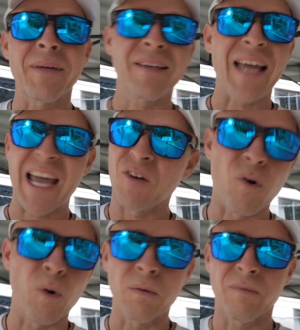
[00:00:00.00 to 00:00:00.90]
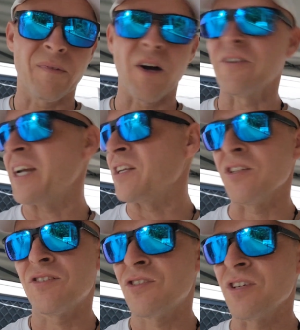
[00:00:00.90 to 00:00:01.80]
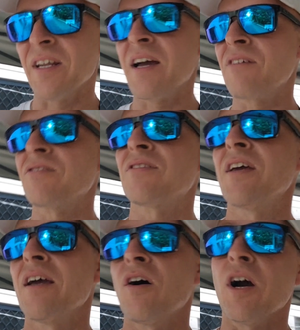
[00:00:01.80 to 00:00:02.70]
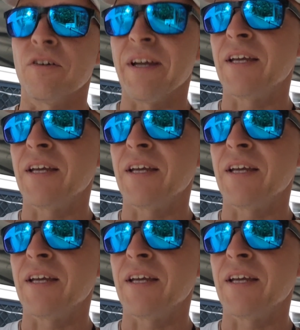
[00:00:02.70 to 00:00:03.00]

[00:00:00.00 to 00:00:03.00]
plumbing at all. I reckon it's shit house. I